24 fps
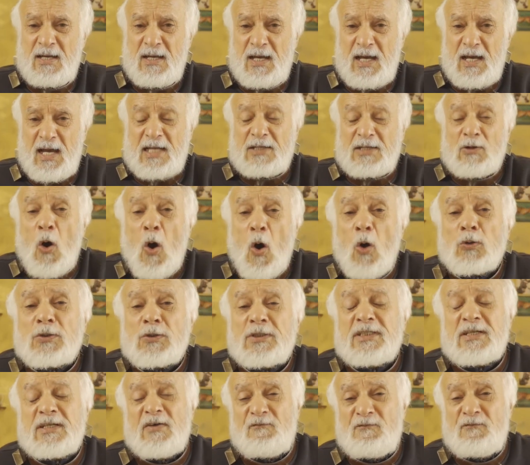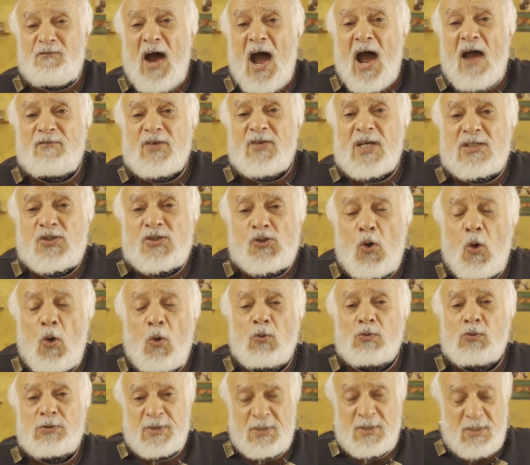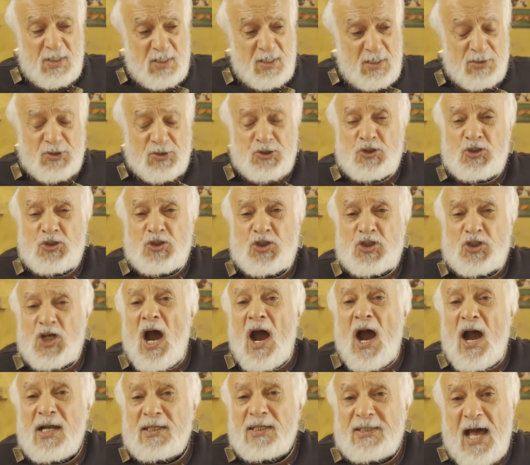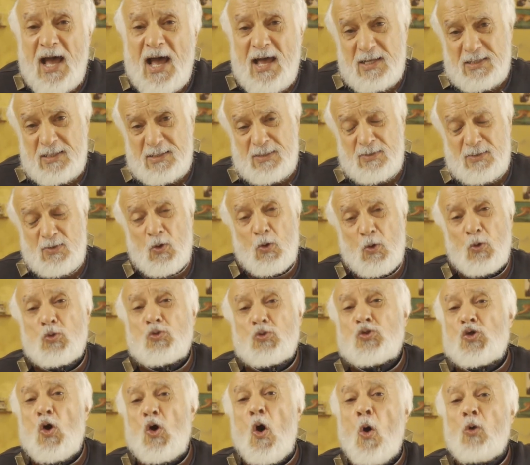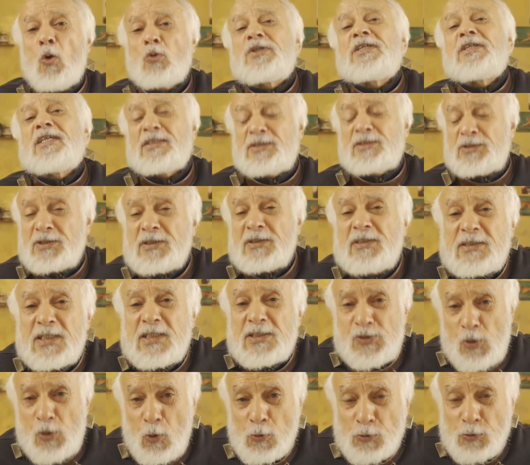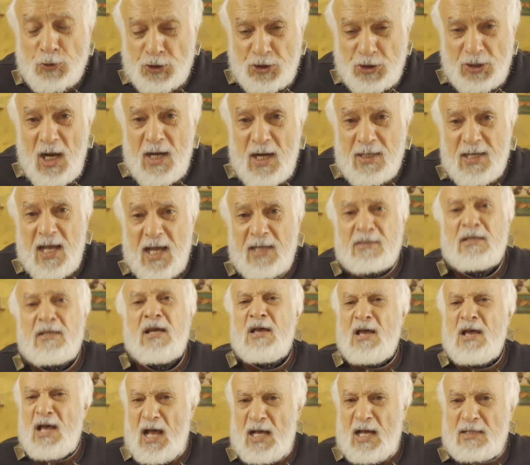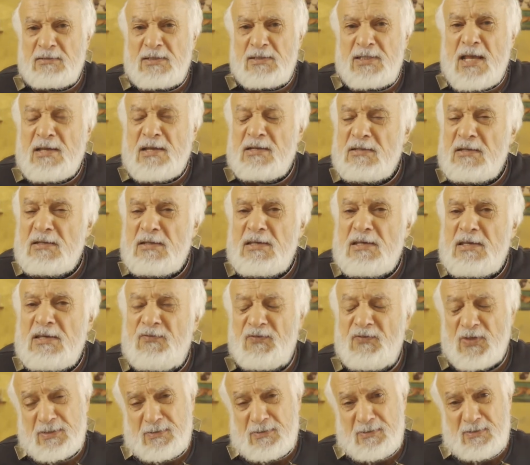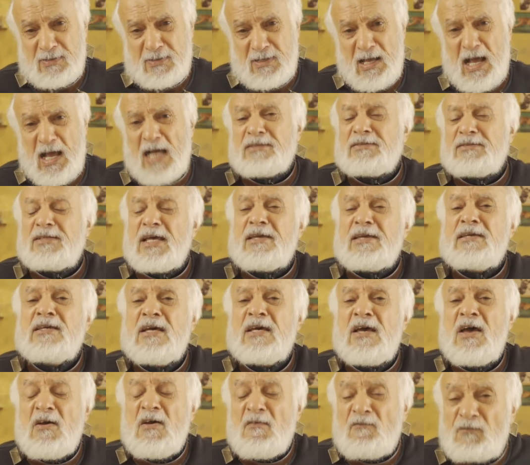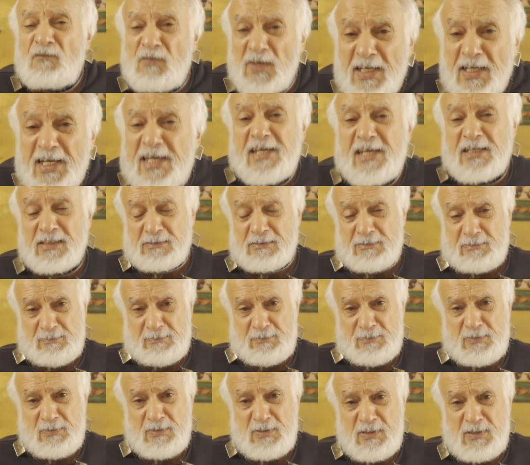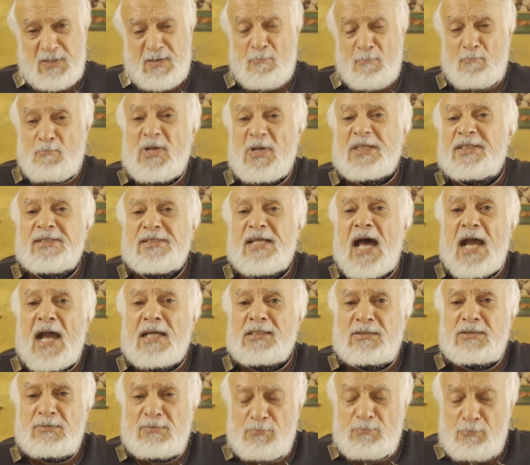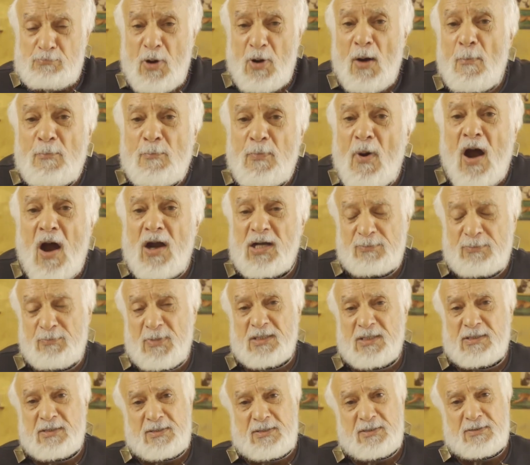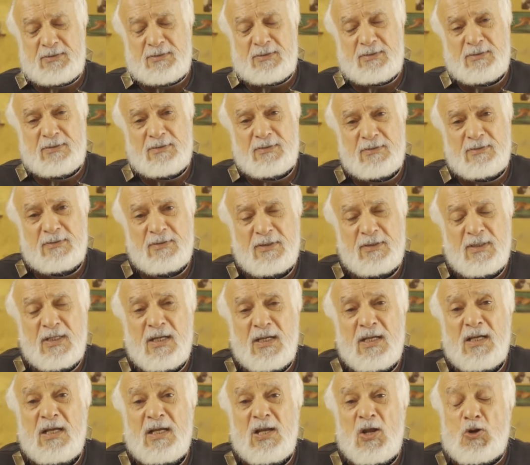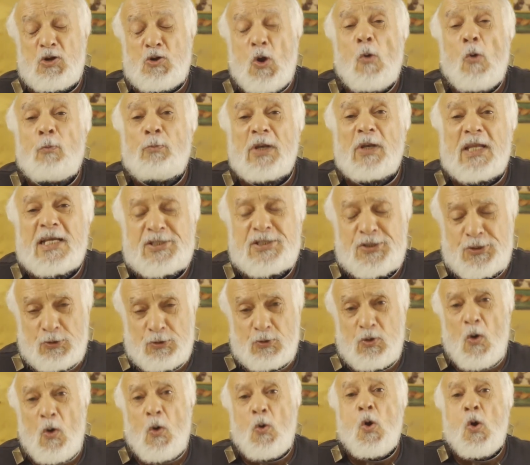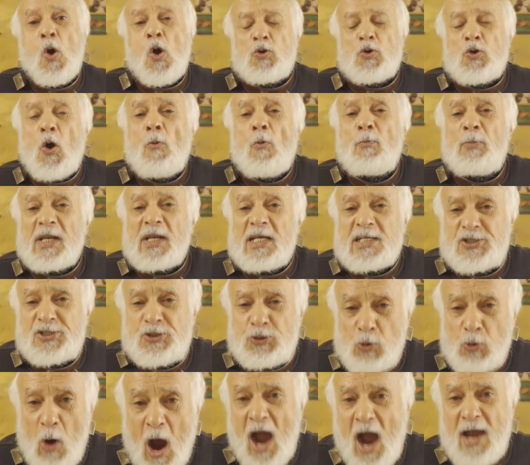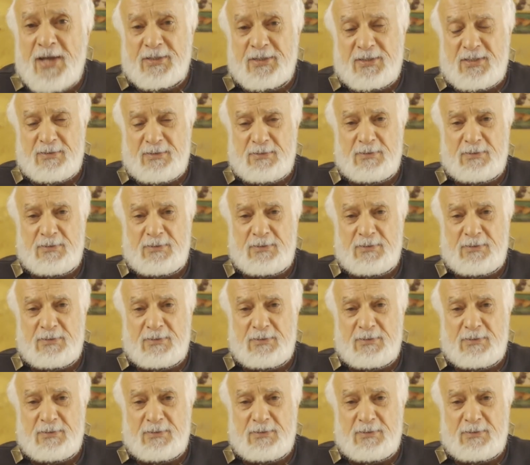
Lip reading: and holding a 5 years old child hand who's holding a 3 years old child hand, and they leaving and they fleeing midnight bombardment. No place to go, no place to hide.